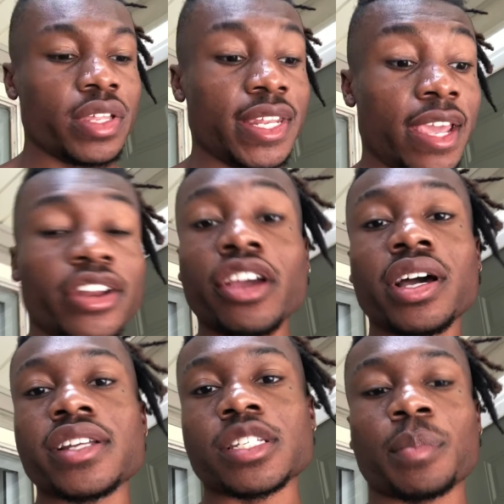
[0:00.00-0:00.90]
They're going
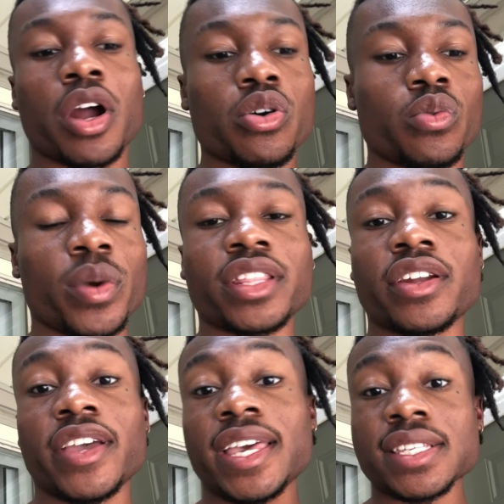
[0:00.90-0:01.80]
to sprout whether they're
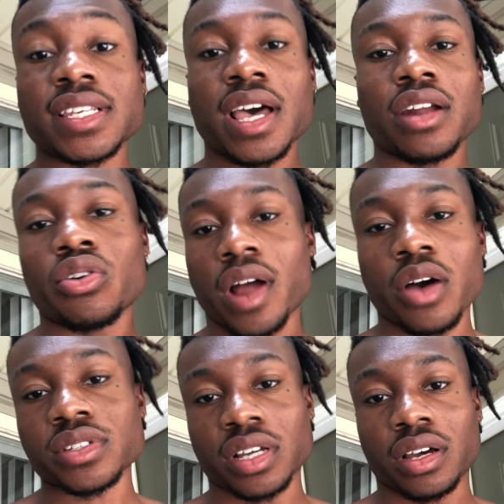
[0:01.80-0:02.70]
inside or
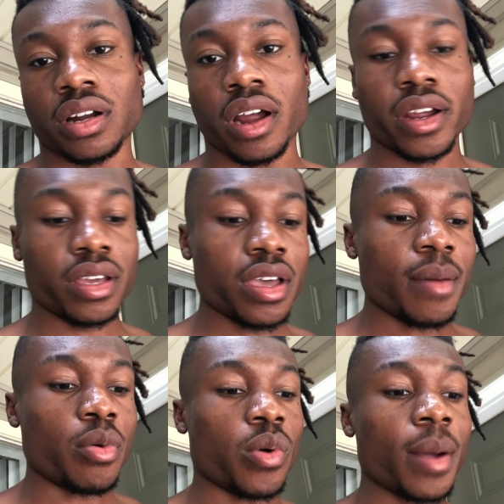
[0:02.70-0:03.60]
outside, all right?
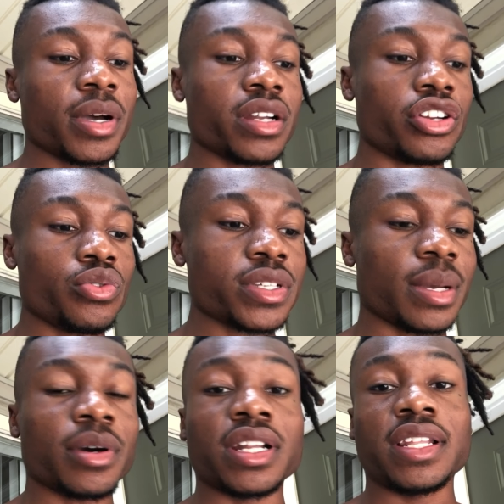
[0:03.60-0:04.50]
But what I'm going to do is I'm
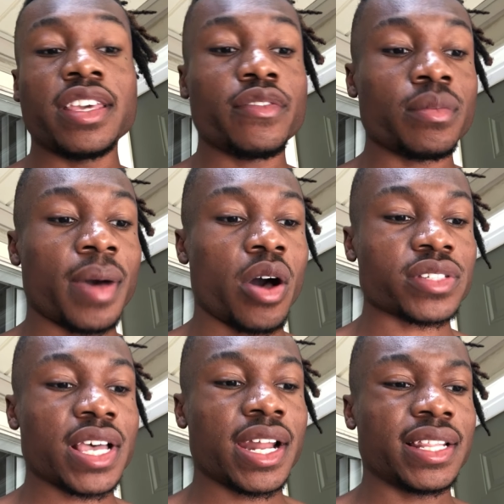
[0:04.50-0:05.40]
going to leave them
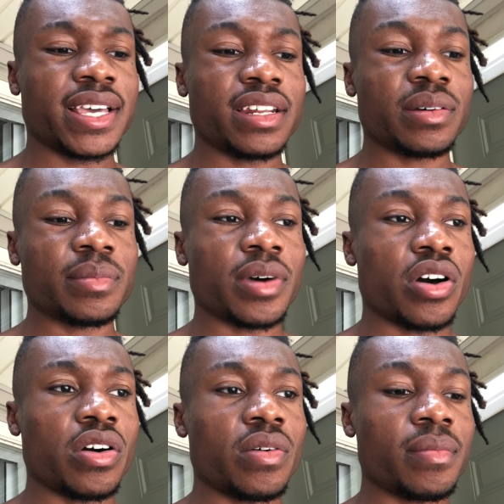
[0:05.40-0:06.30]
outside and let them,
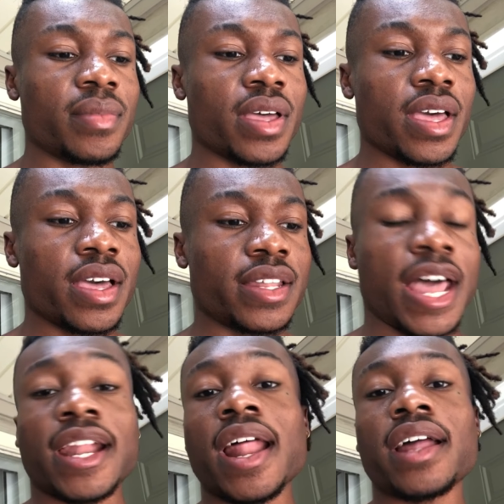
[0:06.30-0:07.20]
now
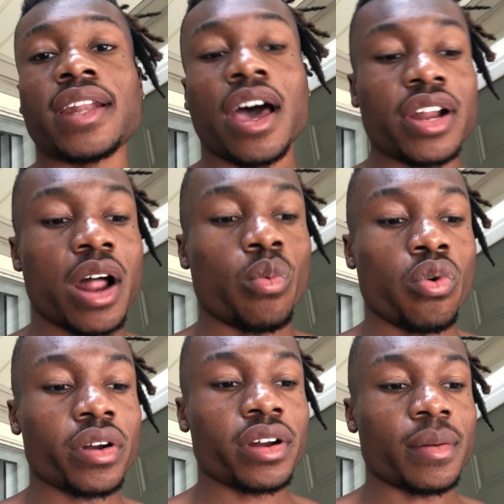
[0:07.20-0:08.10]
that I
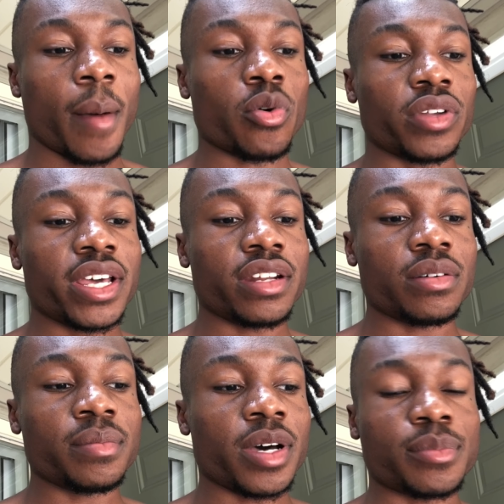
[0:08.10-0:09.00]
watered them, I'm going to let
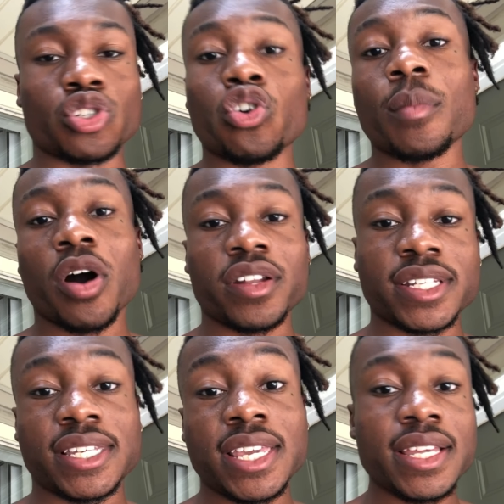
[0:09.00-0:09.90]
them absorb all this
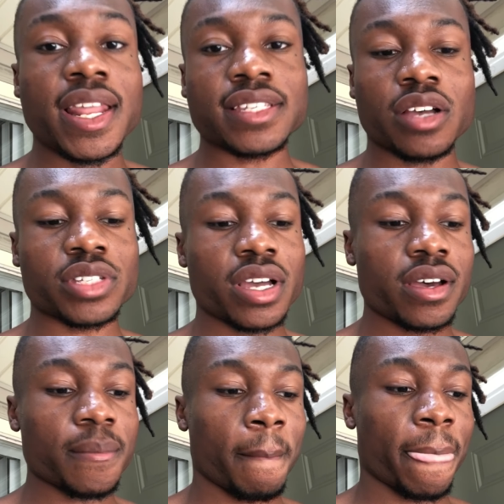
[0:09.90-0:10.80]
heat that's outside.
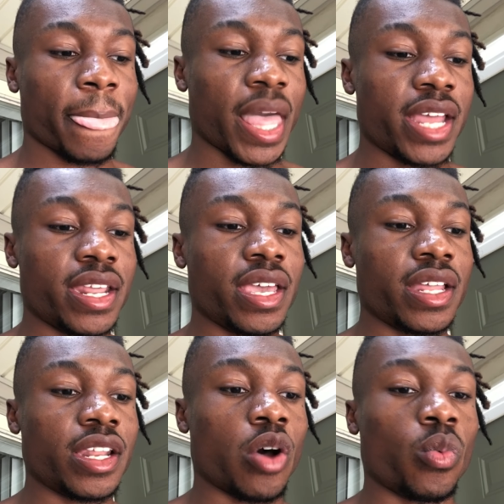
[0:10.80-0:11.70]
And
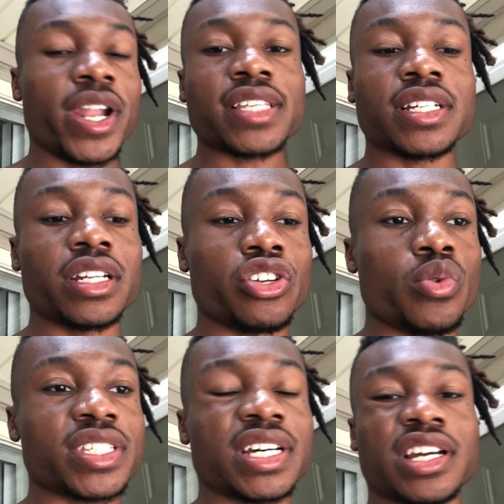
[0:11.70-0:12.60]
then what that's gonna do
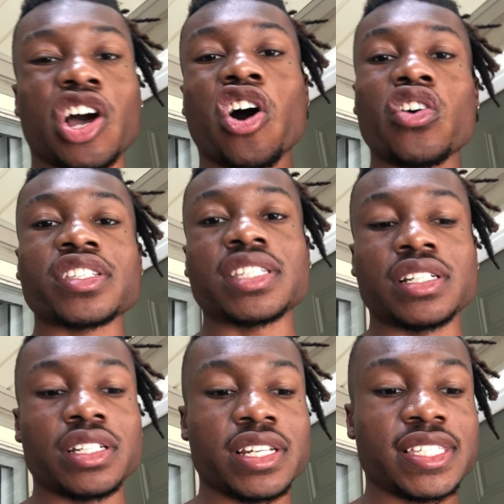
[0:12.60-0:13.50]
is gonna cause
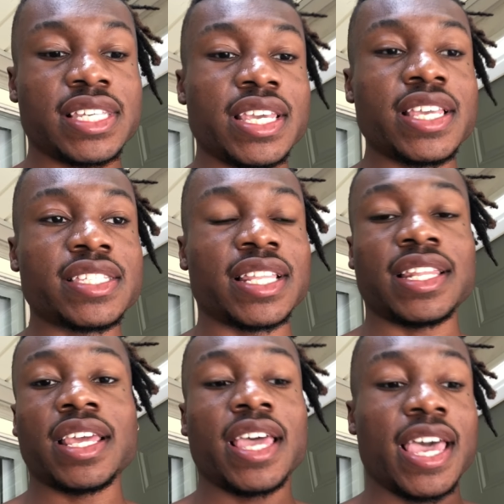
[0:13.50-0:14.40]
the seeds and
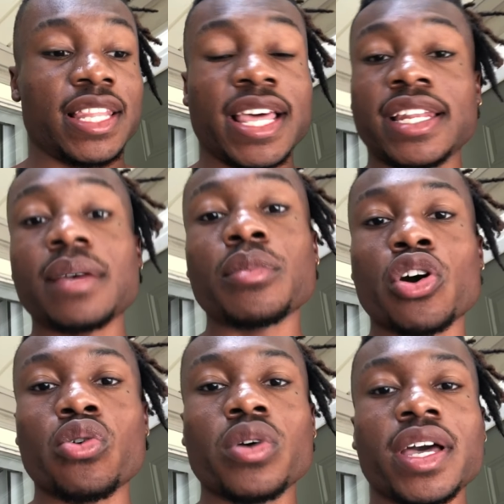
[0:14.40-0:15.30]
let them
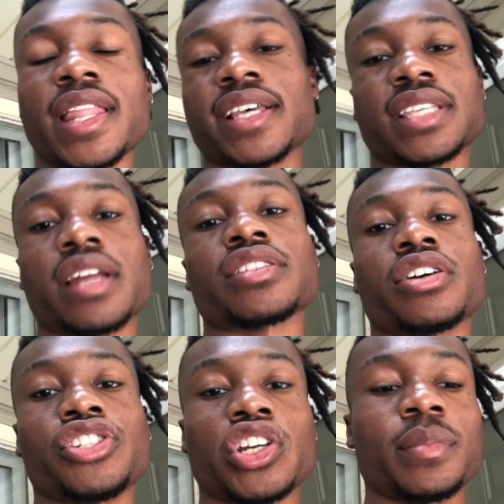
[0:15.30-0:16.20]
know that it's time to start
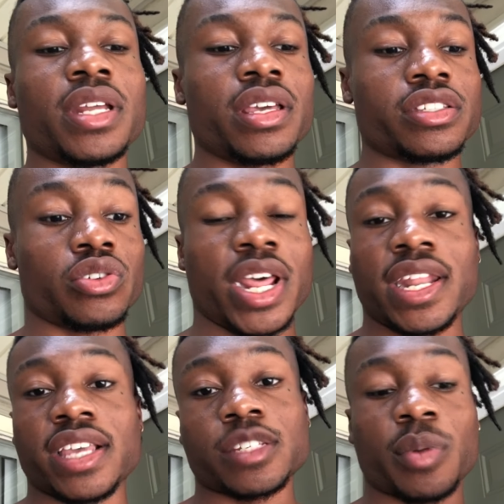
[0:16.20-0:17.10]
germinating so that they
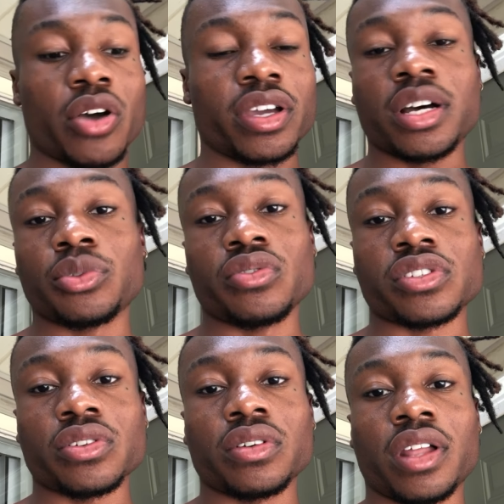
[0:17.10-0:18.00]
can sprout and come through the
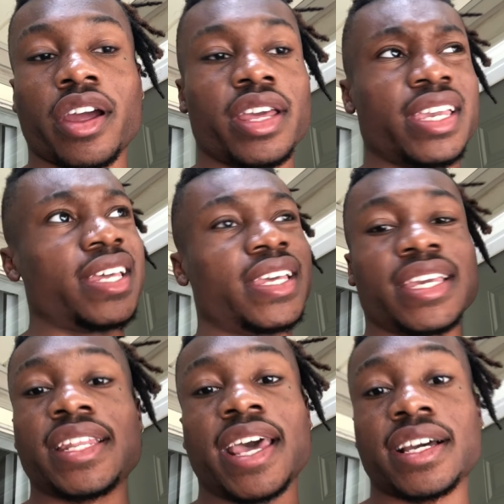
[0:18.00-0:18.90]
soil, all right, and
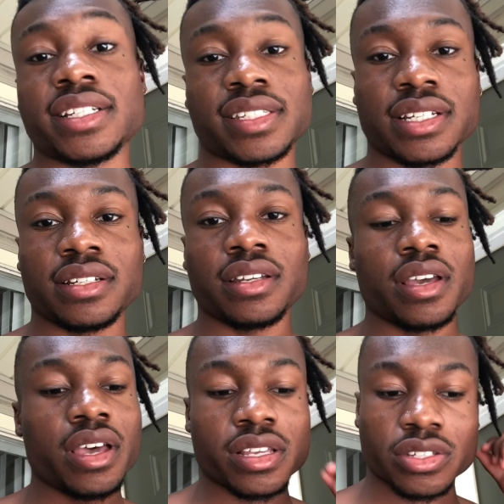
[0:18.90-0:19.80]
get that good sun.
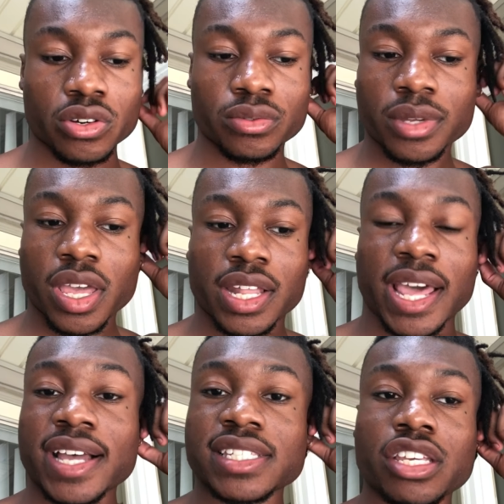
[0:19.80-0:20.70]
So like
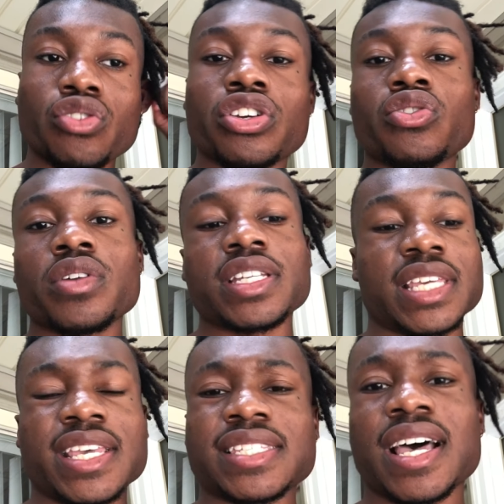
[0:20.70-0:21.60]
I said, you could do this
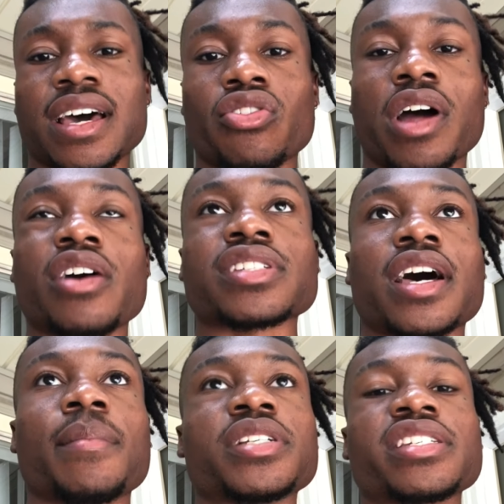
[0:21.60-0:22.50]
inside or
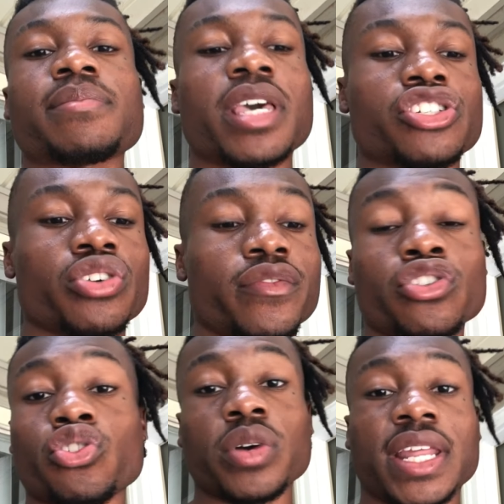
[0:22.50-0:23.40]
outside, but just make sure if you're
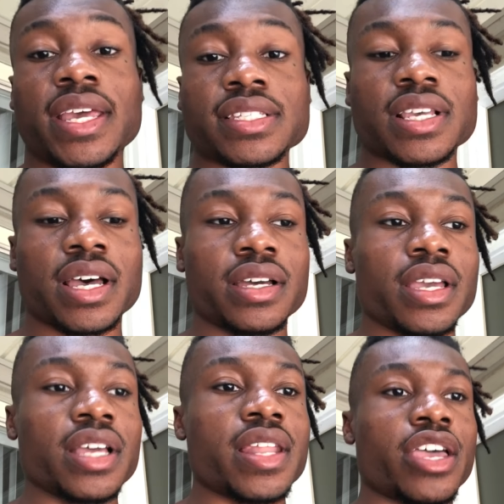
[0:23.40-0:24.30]
doing it inside
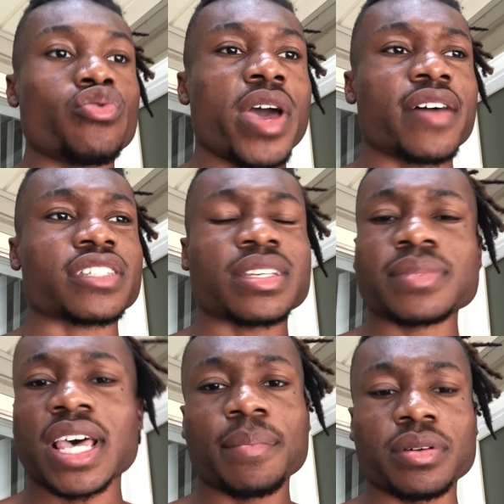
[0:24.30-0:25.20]
that you have some
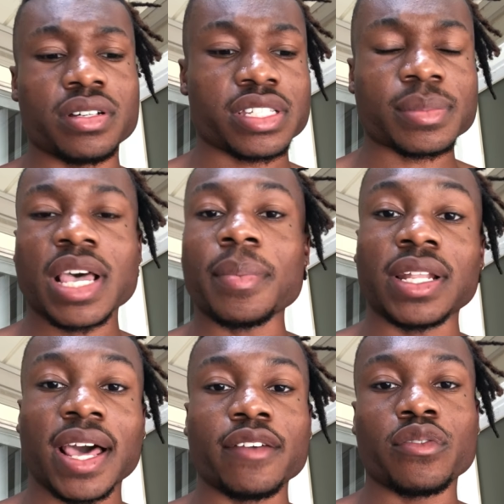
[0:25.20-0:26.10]
type of
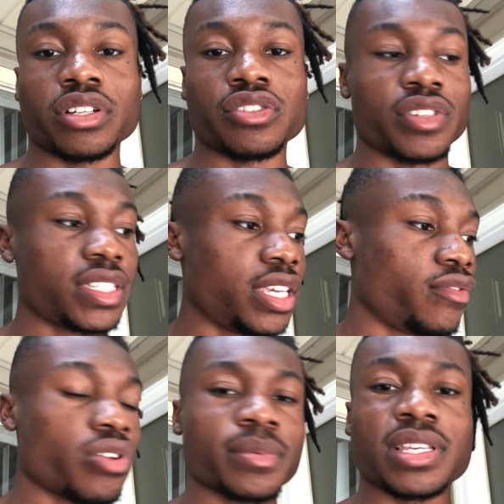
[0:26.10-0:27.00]
light for it to receive. You
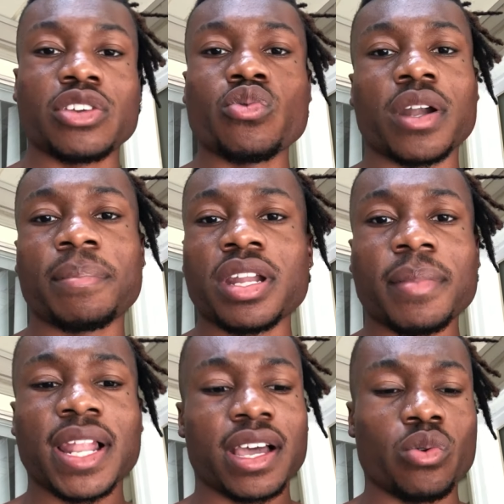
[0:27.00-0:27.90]
know what I'm saying? You want to put it by
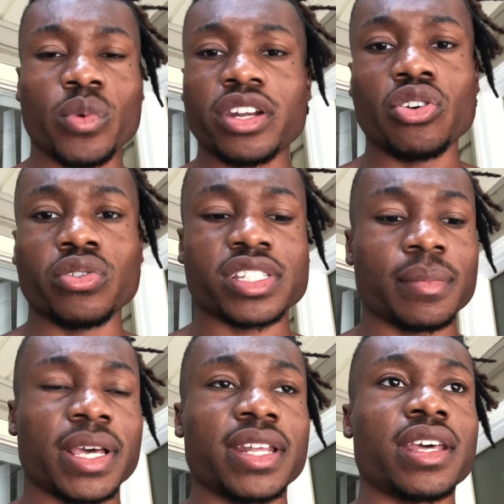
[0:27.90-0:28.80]
like a window or something
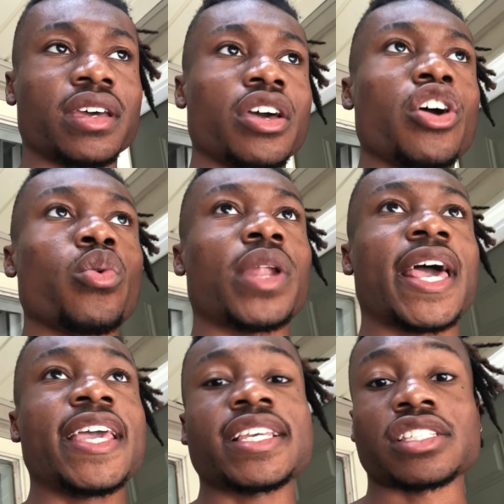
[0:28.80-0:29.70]
like that, where like
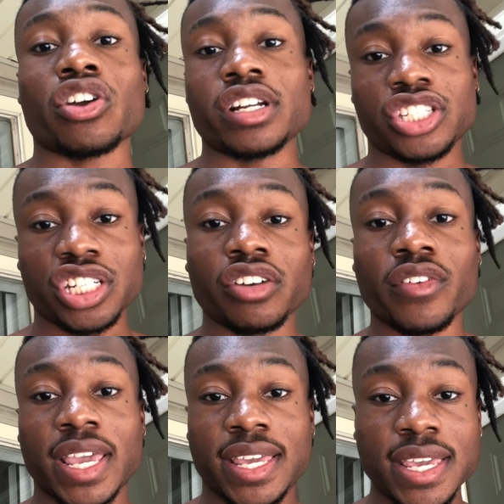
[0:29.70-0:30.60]
it can start to
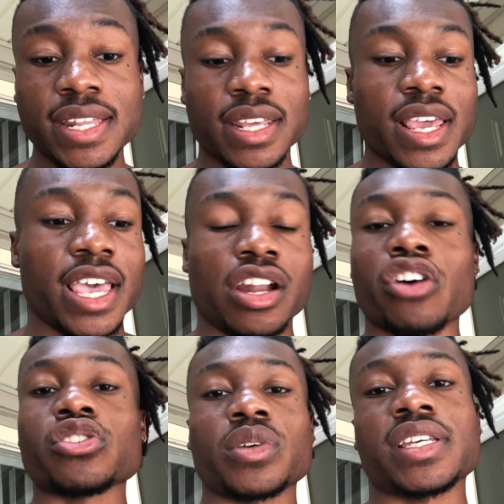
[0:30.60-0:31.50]
generate heat and
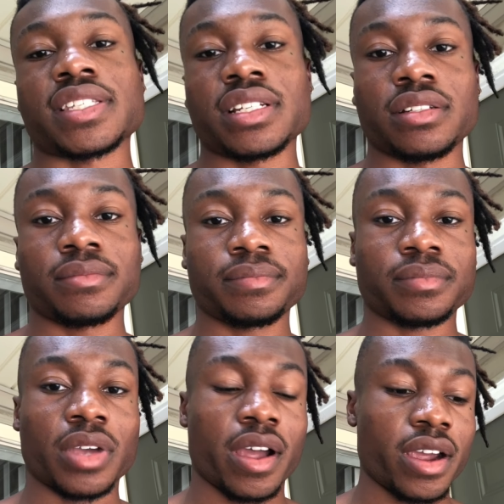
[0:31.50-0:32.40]
also get sun.
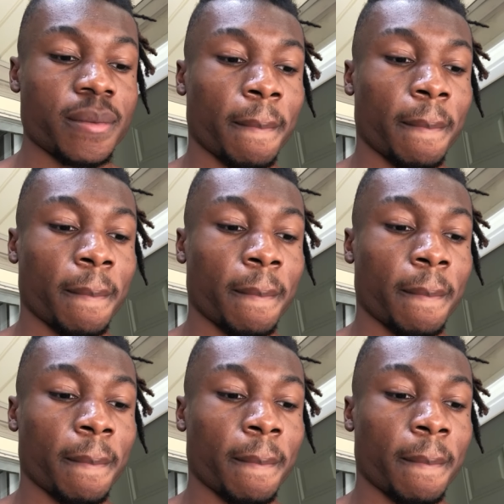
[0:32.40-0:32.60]
All right.